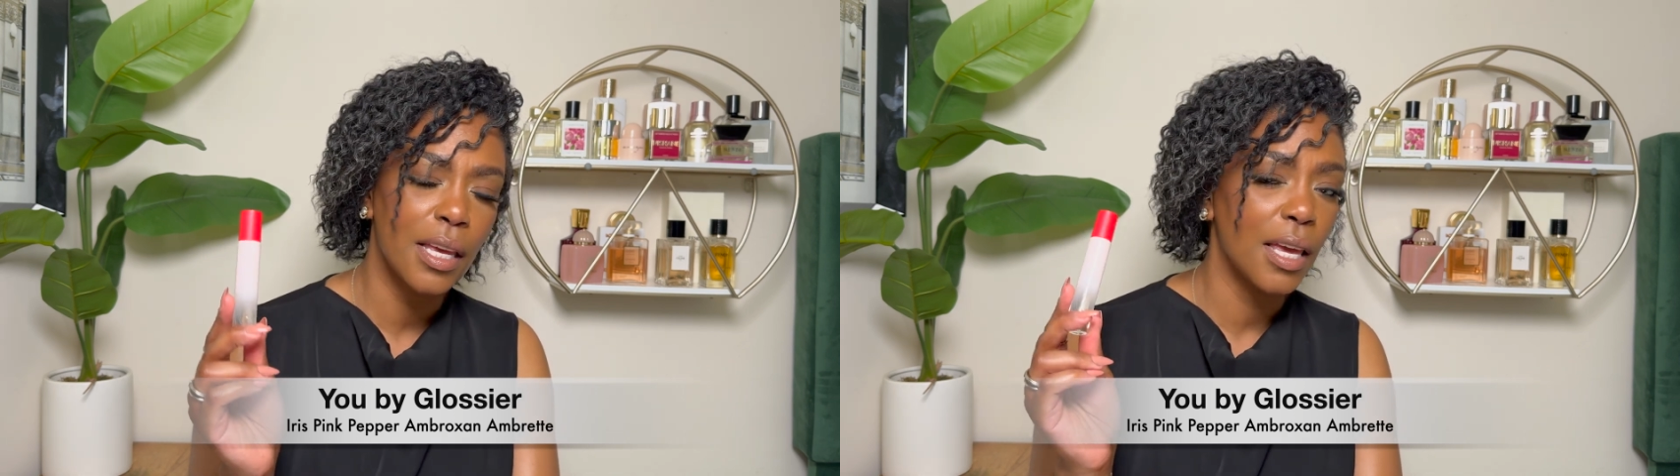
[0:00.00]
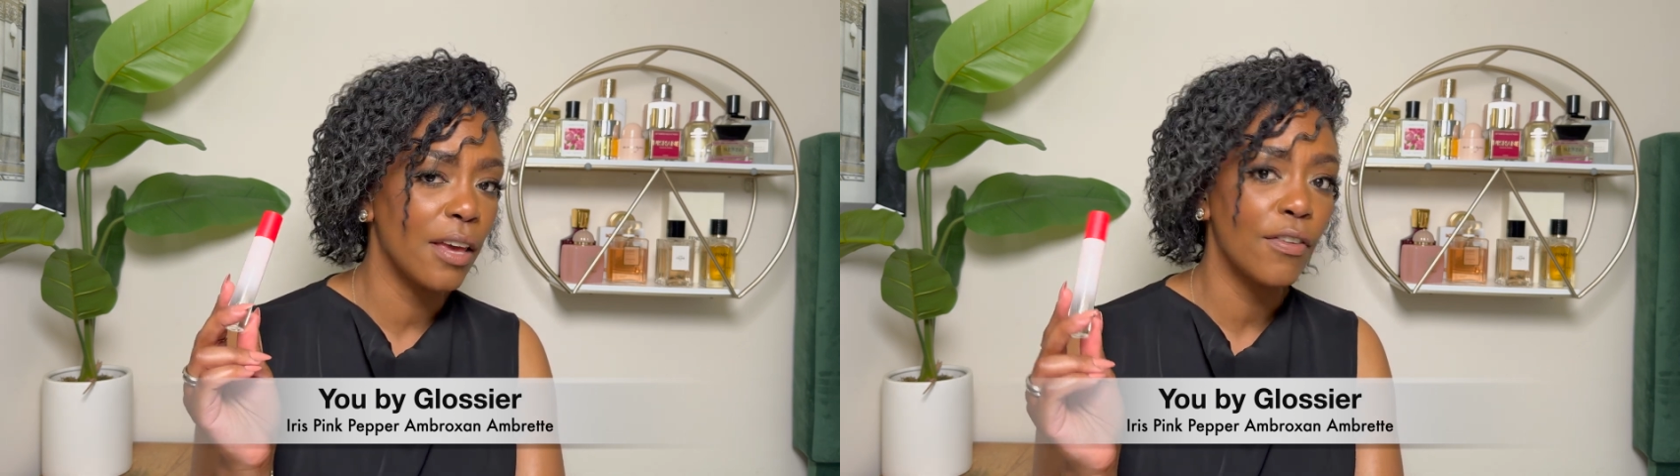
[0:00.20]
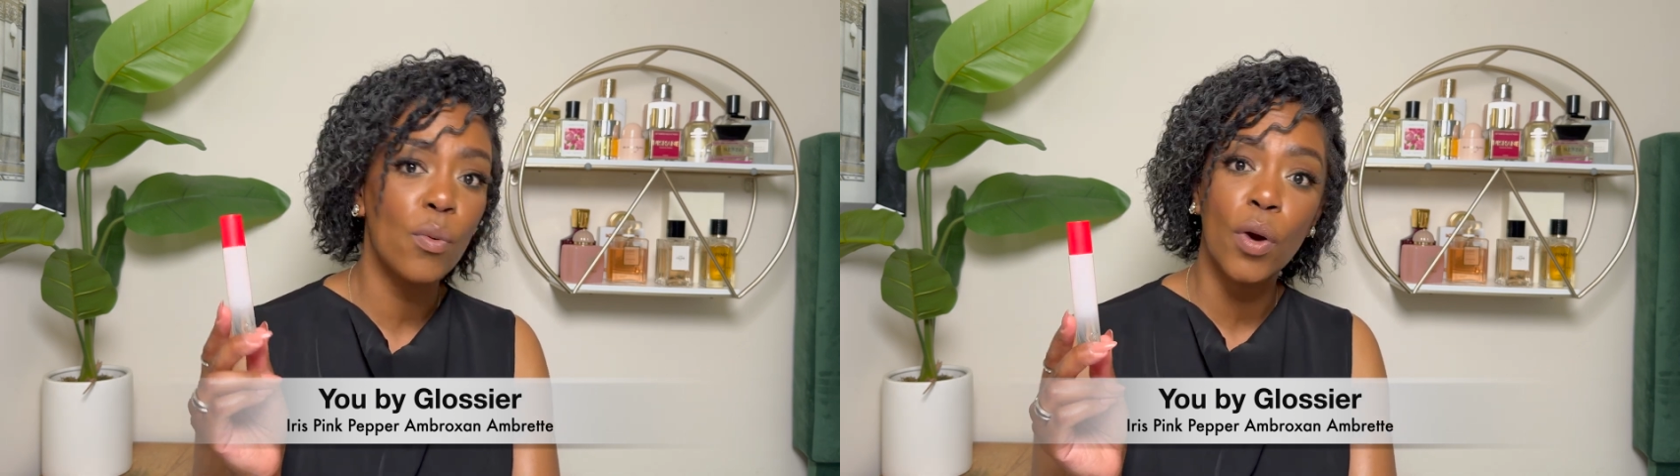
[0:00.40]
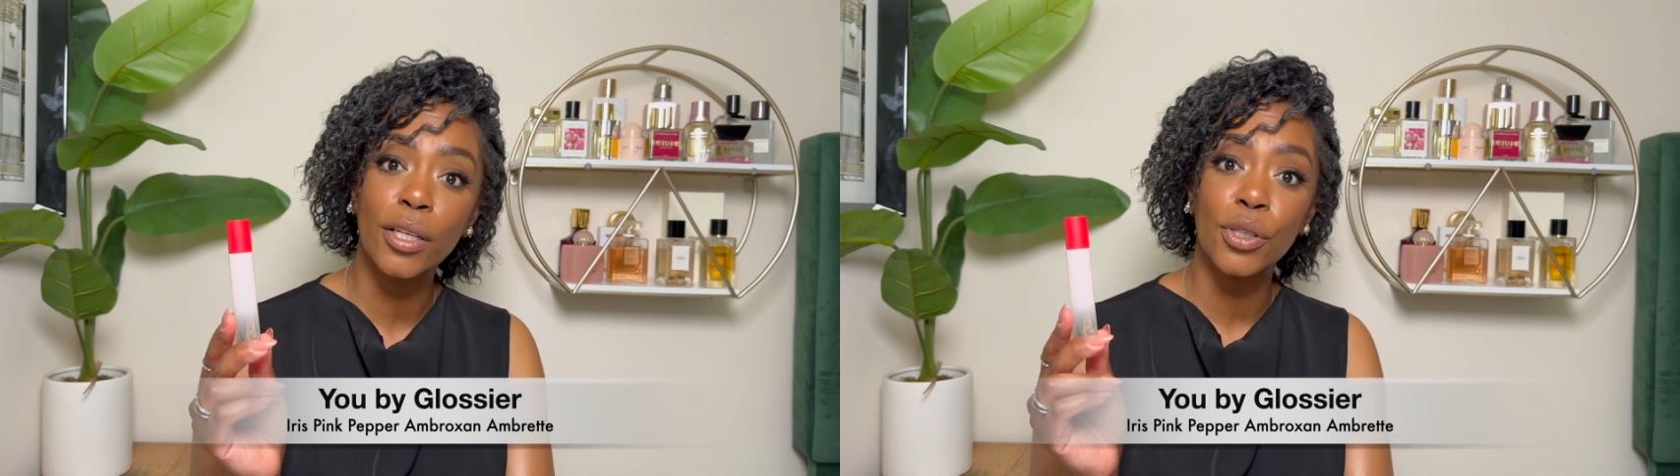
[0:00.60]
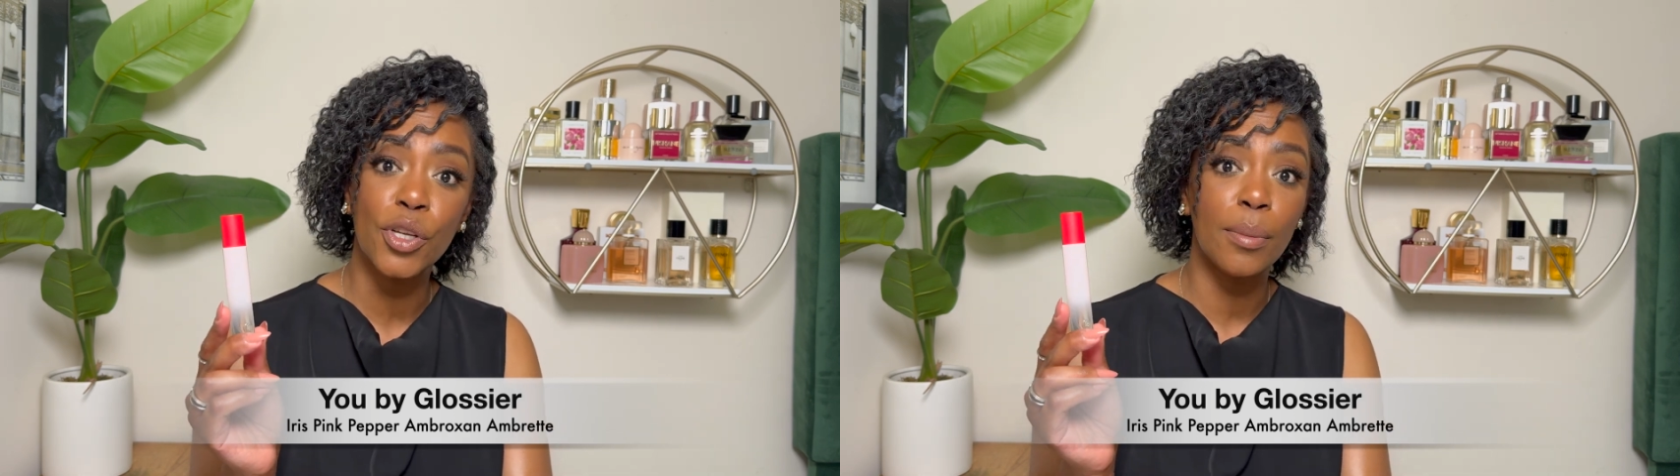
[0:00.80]
if it
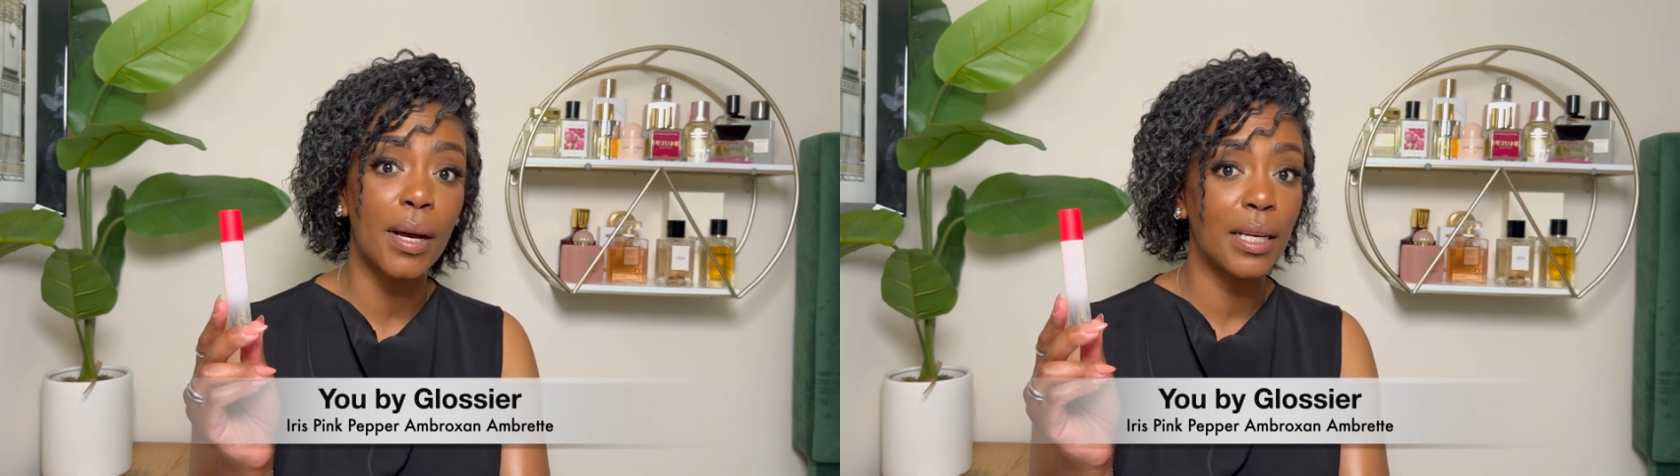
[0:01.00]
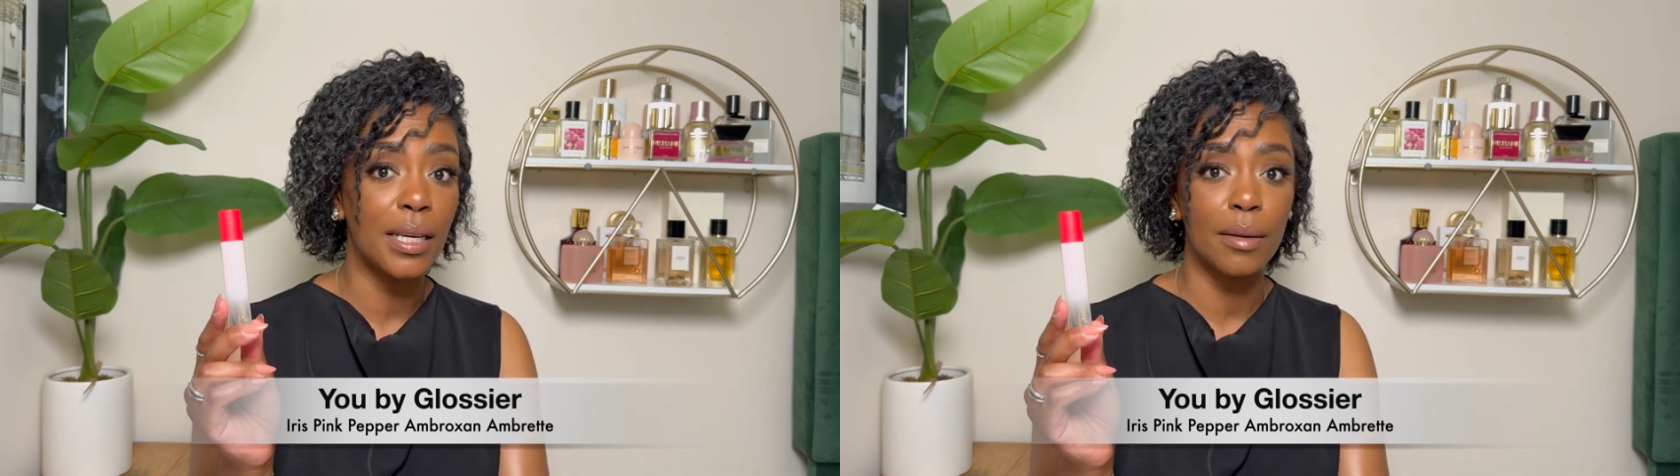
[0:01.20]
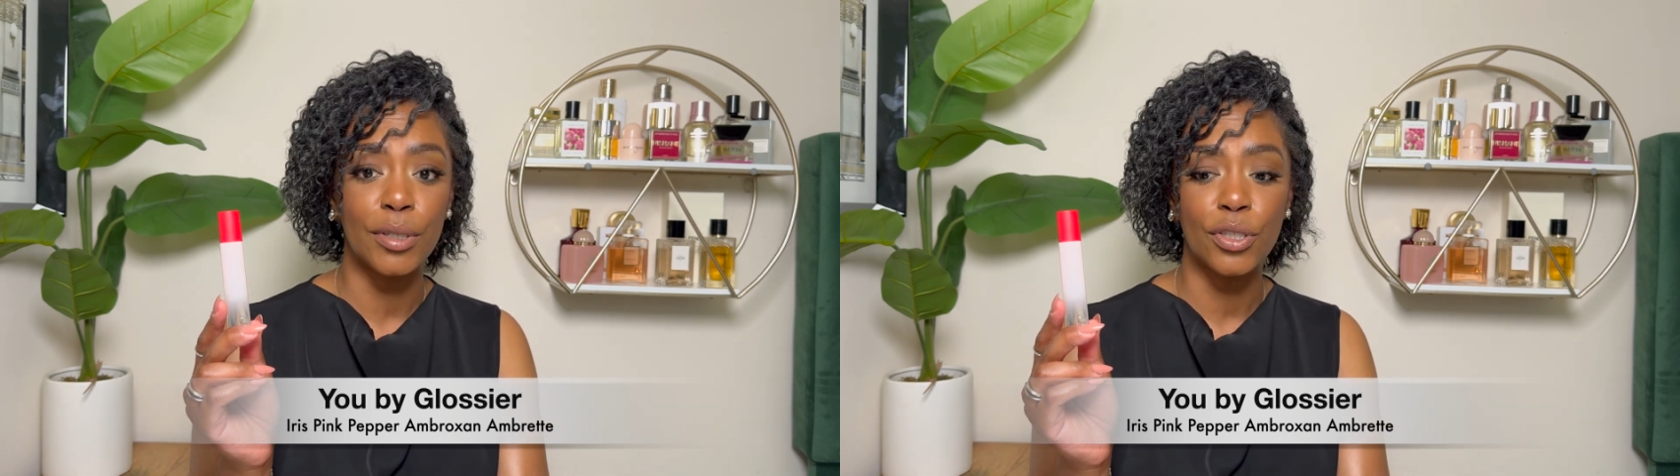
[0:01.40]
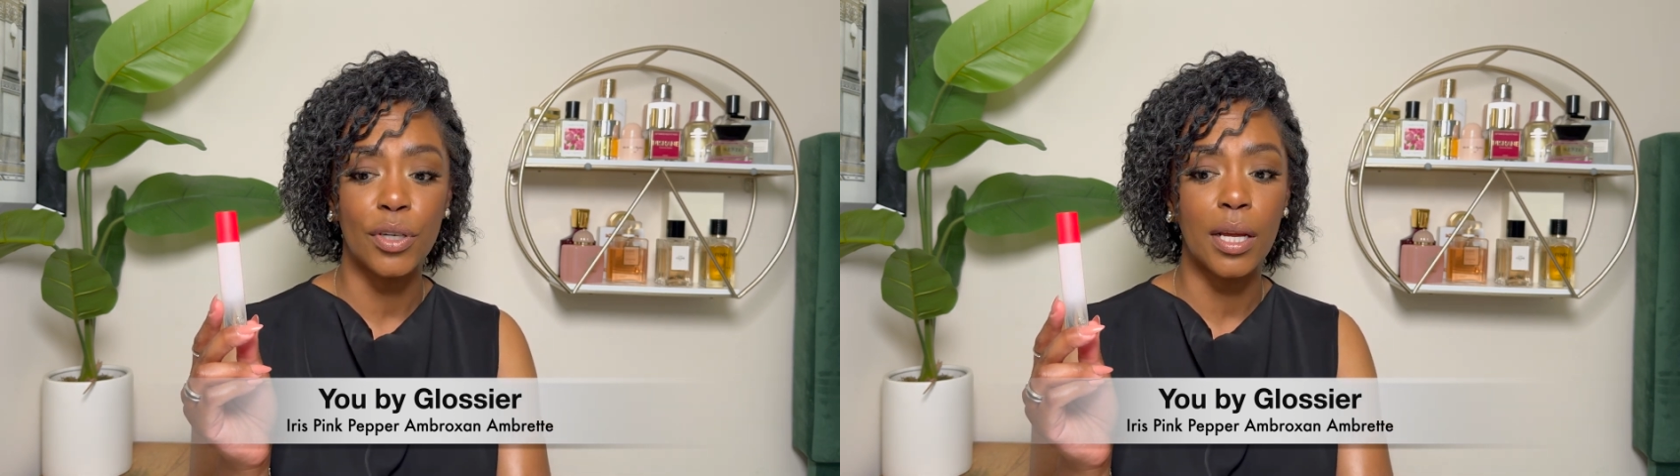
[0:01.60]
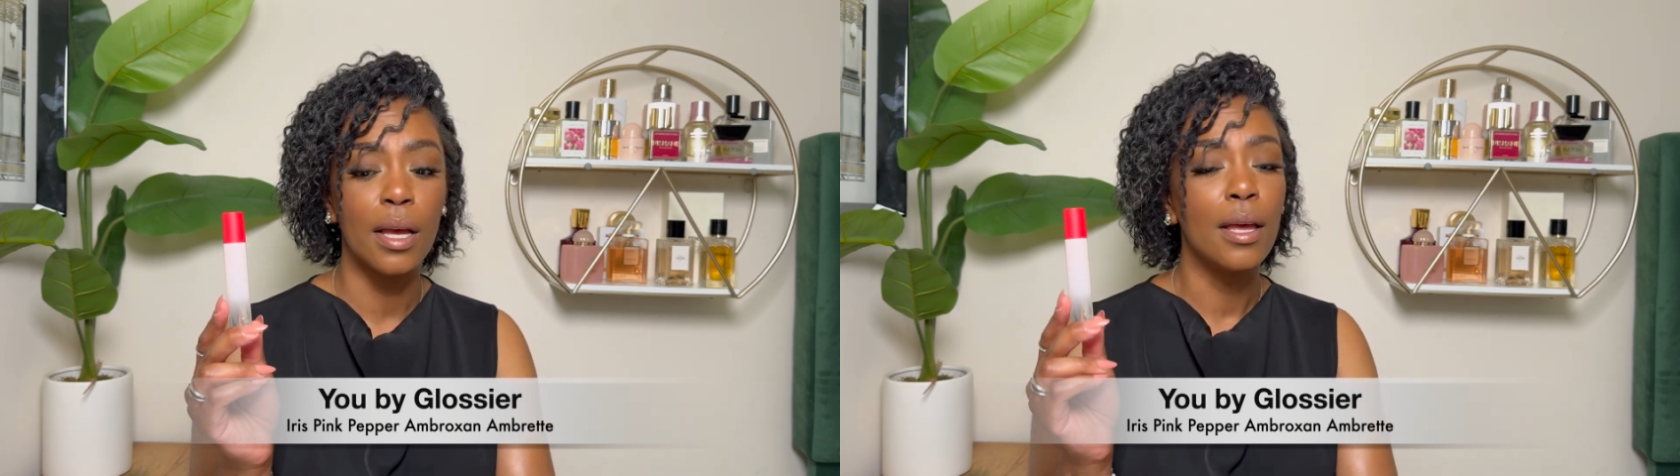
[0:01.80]
works on your body
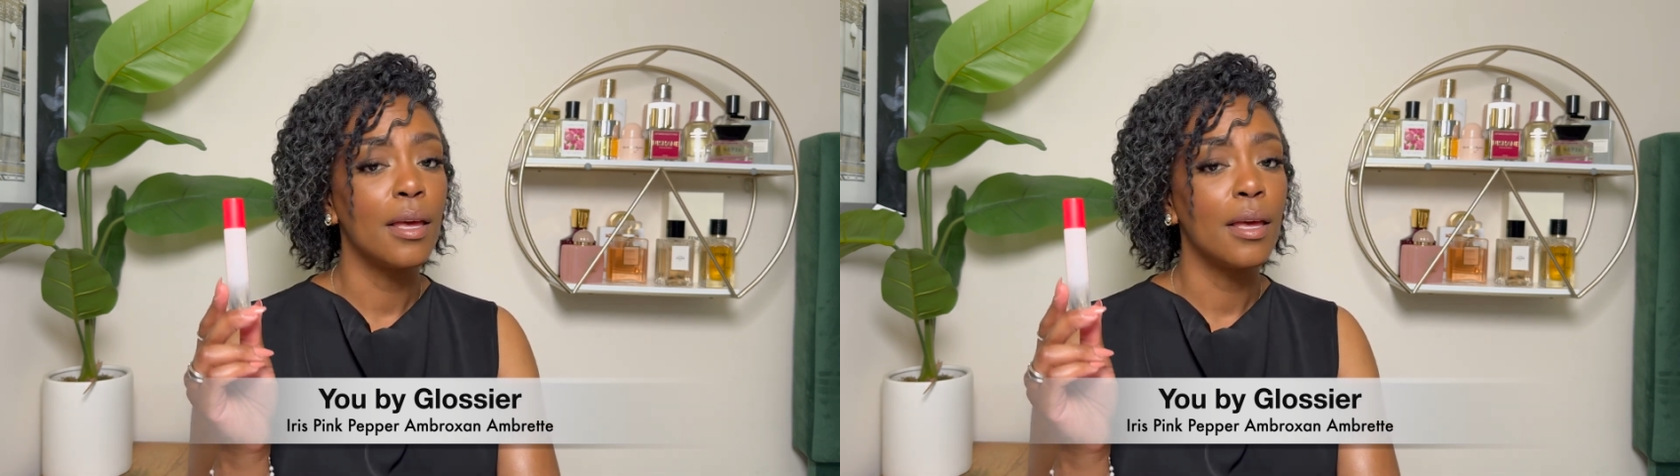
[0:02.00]
chemistry,